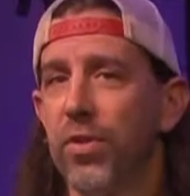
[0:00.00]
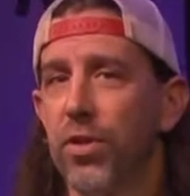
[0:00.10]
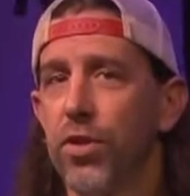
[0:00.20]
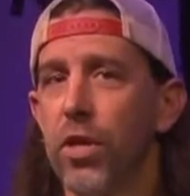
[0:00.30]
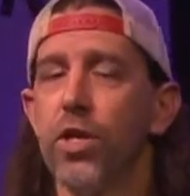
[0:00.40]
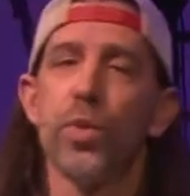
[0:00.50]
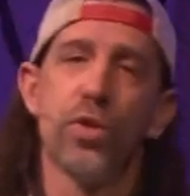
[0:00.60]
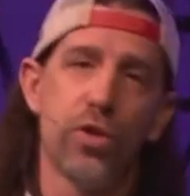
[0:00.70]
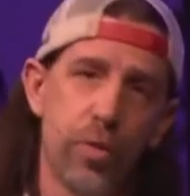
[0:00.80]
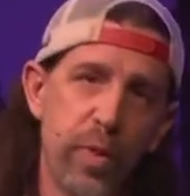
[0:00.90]
as a church, which
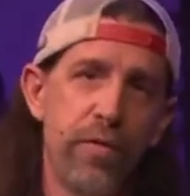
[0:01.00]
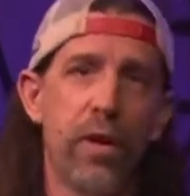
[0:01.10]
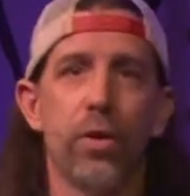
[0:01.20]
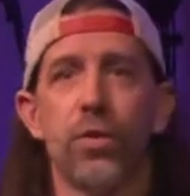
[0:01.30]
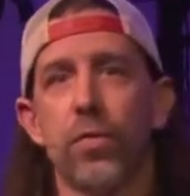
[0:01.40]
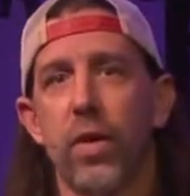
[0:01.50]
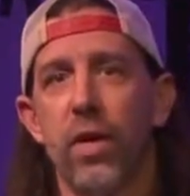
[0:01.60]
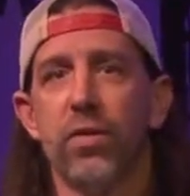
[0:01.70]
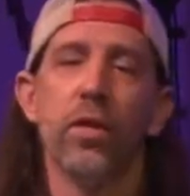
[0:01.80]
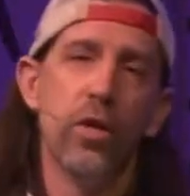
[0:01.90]
is to be followers of
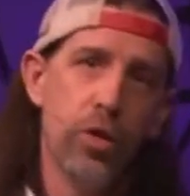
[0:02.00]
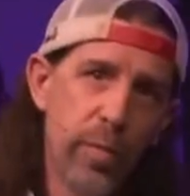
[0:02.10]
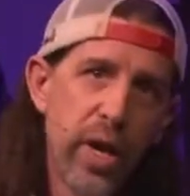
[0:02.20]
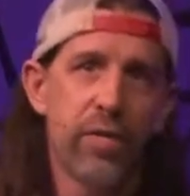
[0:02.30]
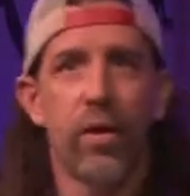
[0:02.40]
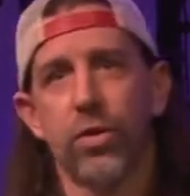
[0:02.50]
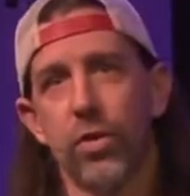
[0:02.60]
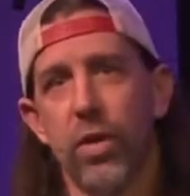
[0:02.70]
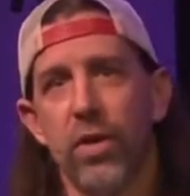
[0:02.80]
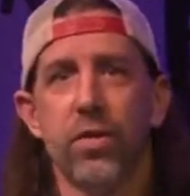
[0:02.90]
Christ, who make followers of
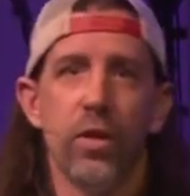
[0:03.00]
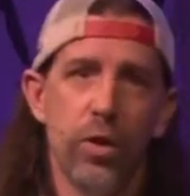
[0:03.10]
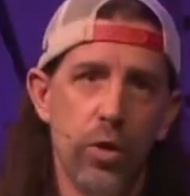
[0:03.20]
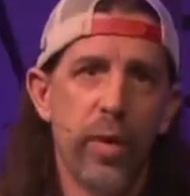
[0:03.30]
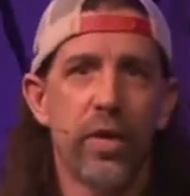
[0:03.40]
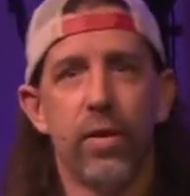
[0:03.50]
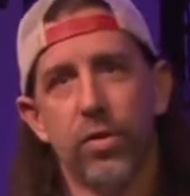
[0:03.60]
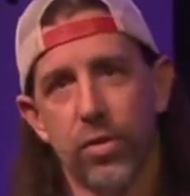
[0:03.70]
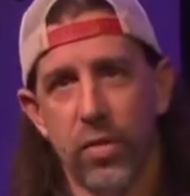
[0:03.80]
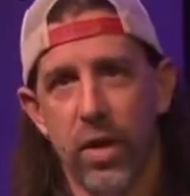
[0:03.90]
Christ, who make
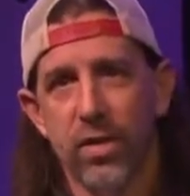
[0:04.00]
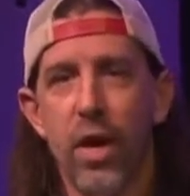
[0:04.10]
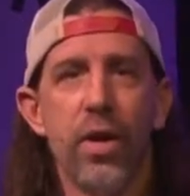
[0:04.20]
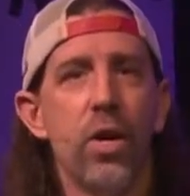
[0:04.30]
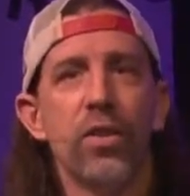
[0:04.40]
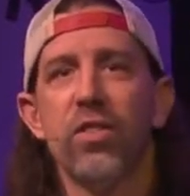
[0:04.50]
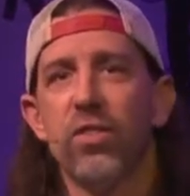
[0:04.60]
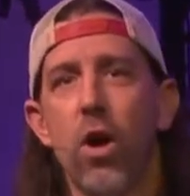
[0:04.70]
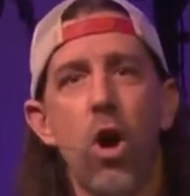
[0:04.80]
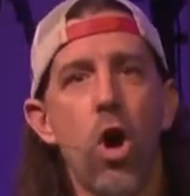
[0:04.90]
followers of Christ. Now, I know this is
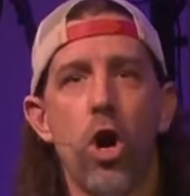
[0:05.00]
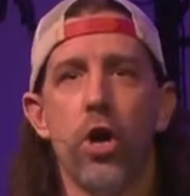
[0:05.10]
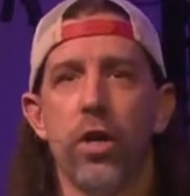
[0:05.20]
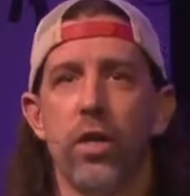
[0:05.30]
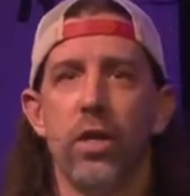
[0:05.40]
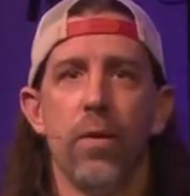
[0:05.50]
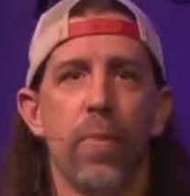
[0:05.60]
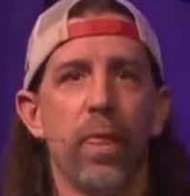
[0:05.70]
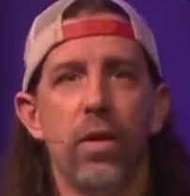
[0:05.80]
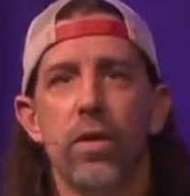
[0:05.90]
hard
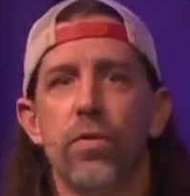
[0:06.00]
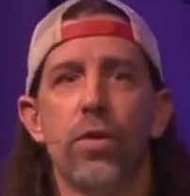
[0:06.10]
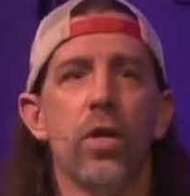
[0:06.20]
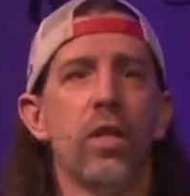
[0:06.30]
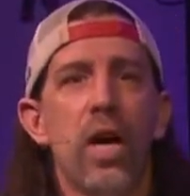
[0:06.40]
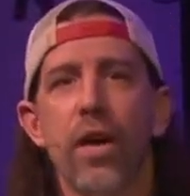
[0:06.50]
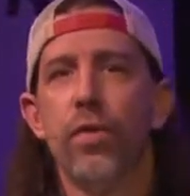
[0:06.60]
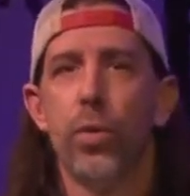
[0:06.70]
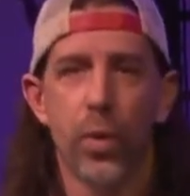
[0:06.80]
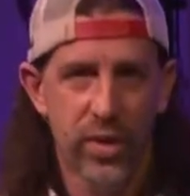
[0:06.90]
for a lot of
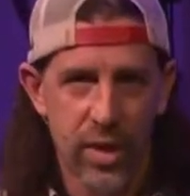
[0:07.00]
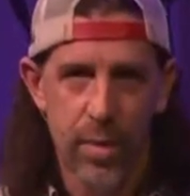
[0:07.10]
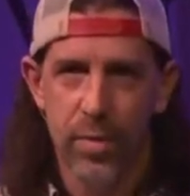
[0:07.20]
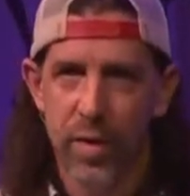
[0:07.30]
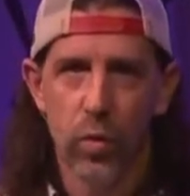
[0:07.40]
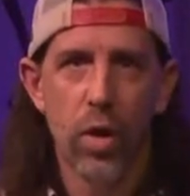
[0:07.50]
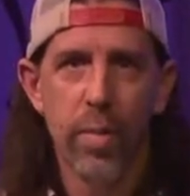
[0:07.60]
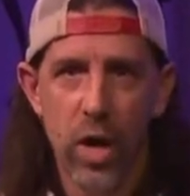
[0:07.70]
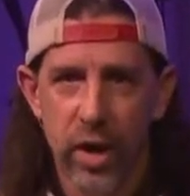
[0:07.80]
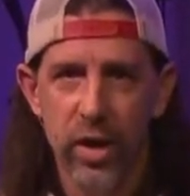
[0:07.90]
you to accept. I mean, we're
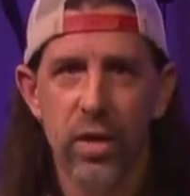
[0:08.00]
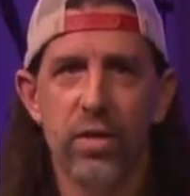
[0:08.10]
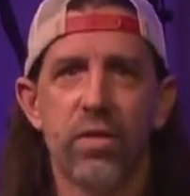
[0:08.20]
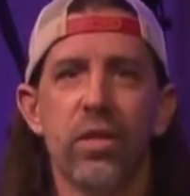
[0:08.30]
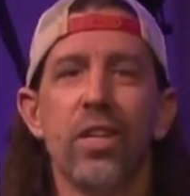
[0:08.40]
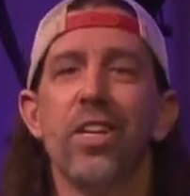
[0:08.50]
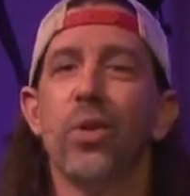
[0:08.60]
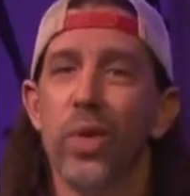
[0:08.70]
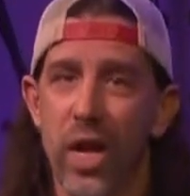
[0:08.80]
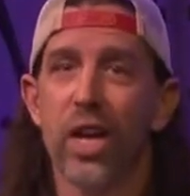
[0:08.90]
Americans,
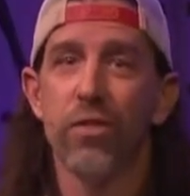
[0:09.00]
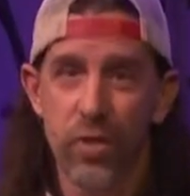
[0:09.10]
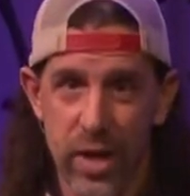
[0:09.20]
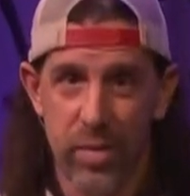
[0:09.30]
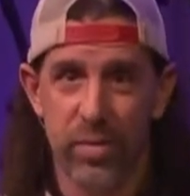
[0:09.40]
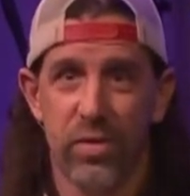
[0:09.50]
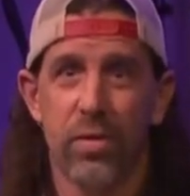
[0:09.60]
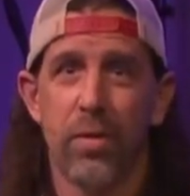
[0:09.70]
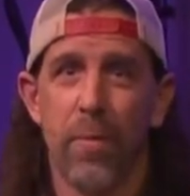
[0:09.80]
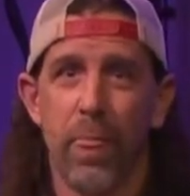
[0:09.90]
we like our freedoms.